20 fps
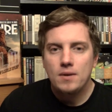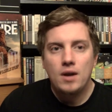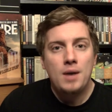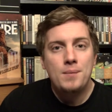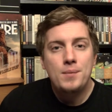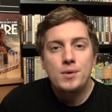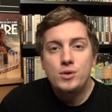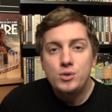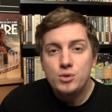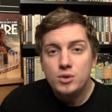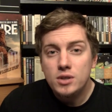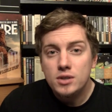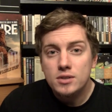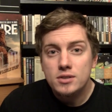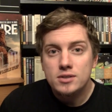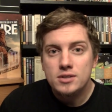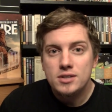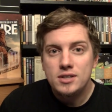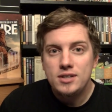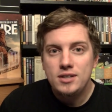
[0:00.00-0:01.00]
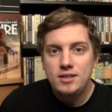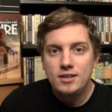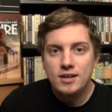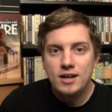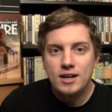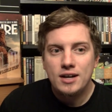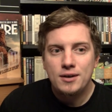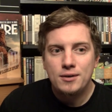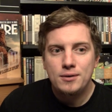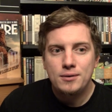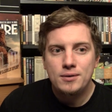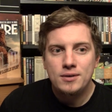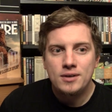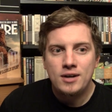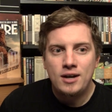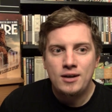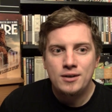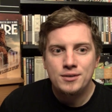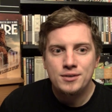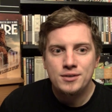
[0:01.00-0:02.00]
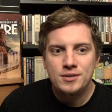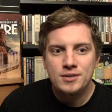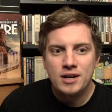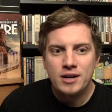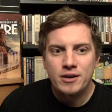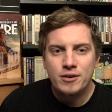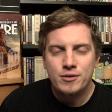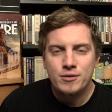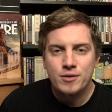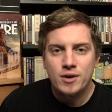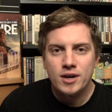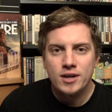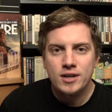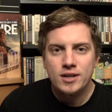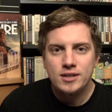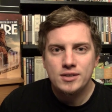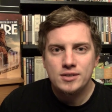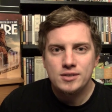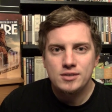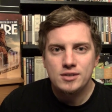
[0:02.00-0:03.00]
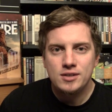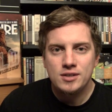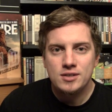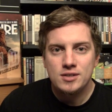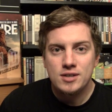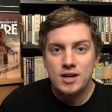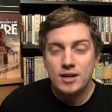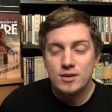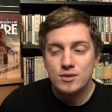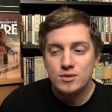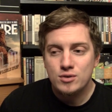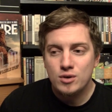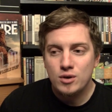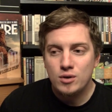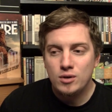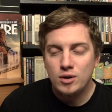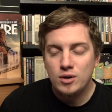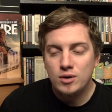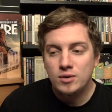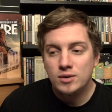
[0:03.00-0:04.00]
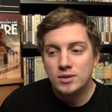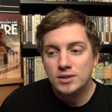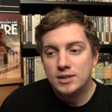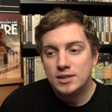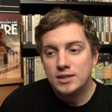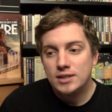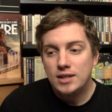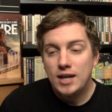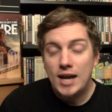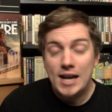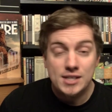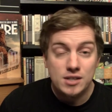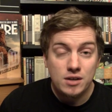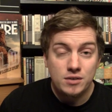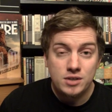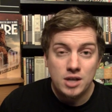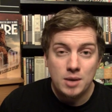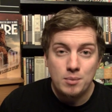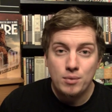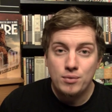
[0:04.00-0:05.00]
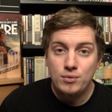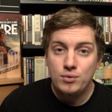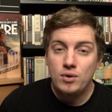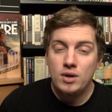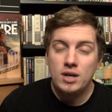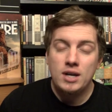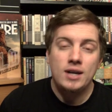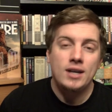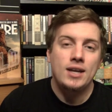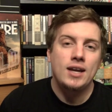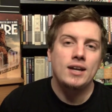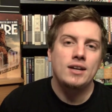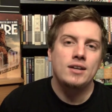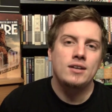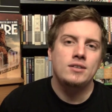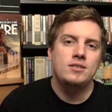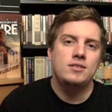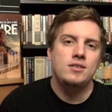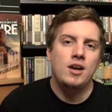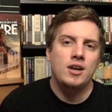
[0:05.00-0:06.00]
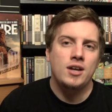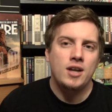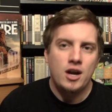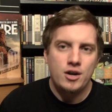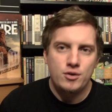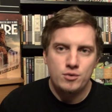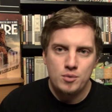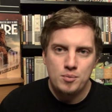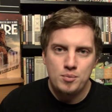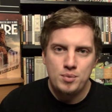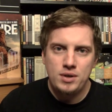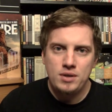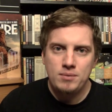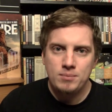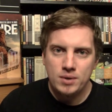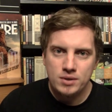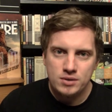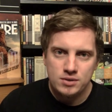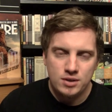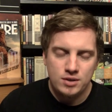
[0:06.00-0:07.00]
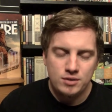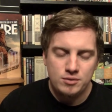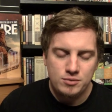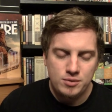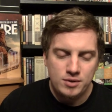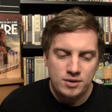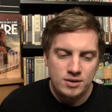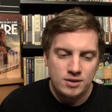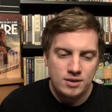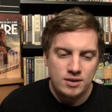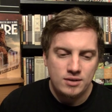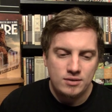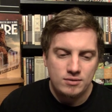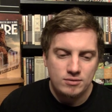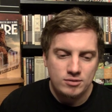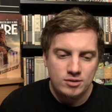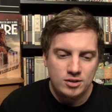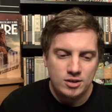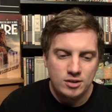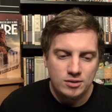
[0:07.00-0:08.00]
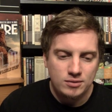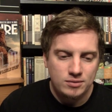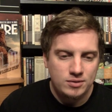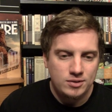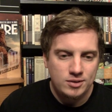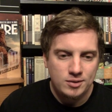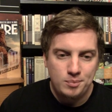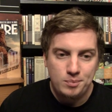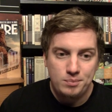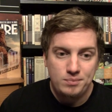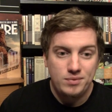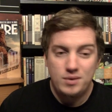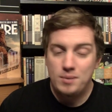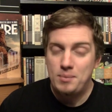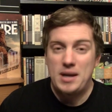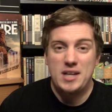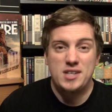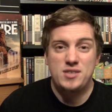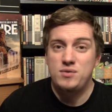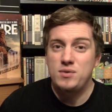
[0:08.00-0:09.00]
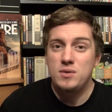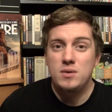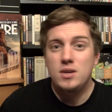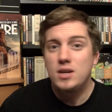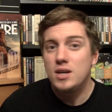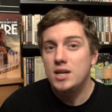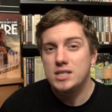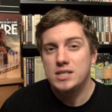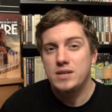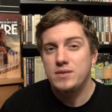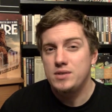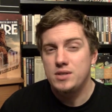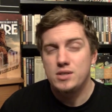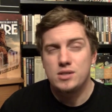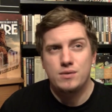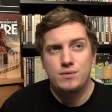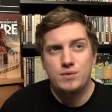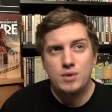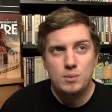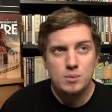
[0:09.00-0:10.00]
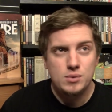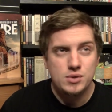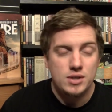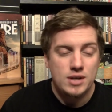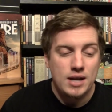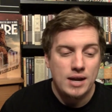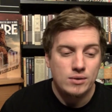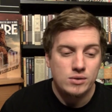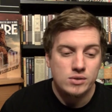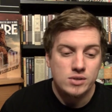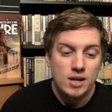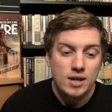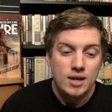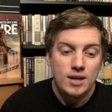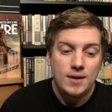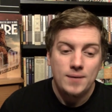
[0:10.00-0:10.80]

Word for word: I'm intrigued to see how Alden Ehrenreich is as Han Solo. As I've said before, and again, it's, I kind of repeat myself in, in you know, the, the past few years, ever since the film was announced,